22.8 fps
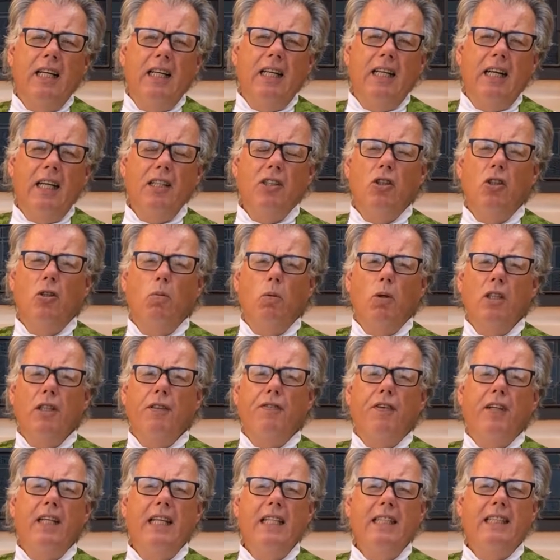"And your
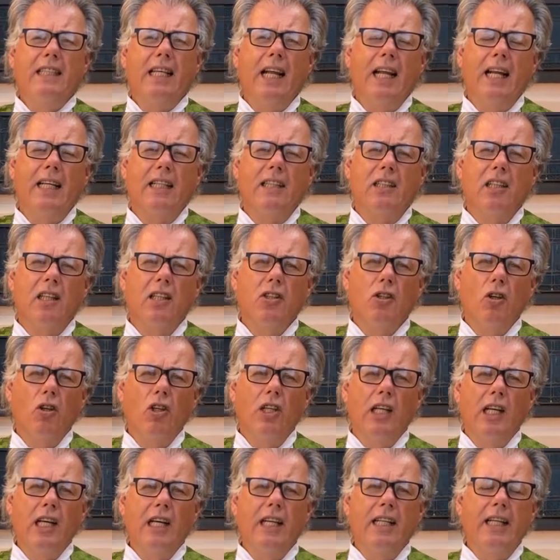wonderful intellect, your
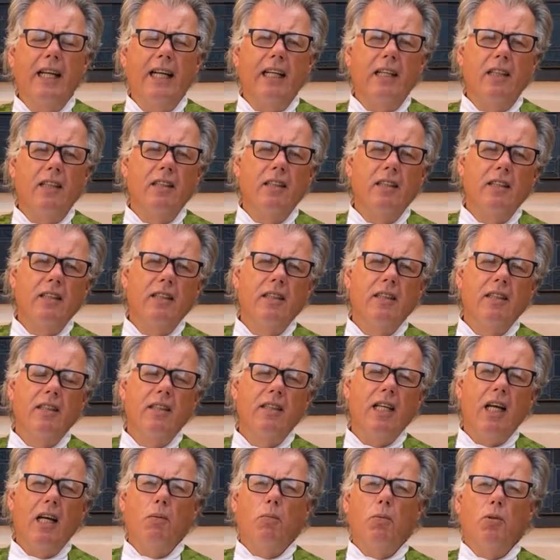learning,
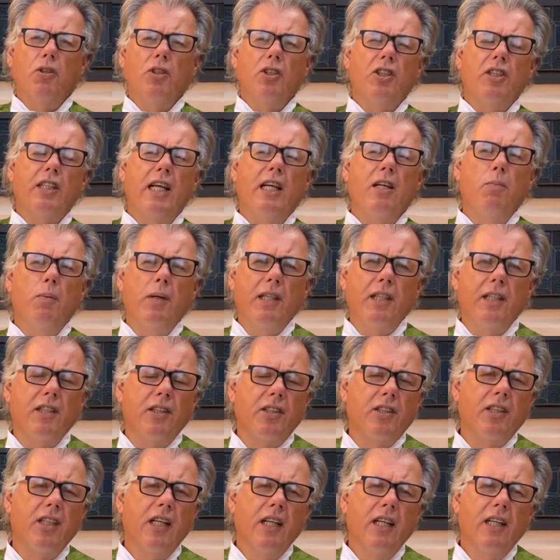that will stay with
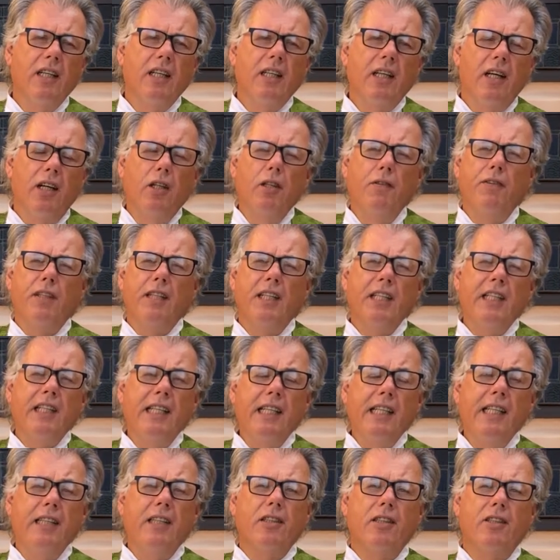us over the
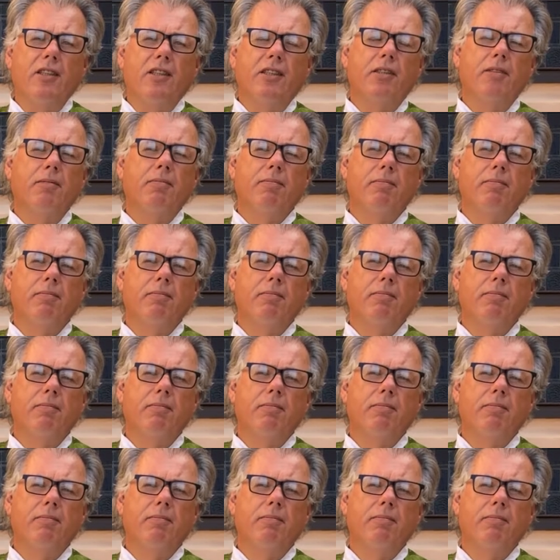years."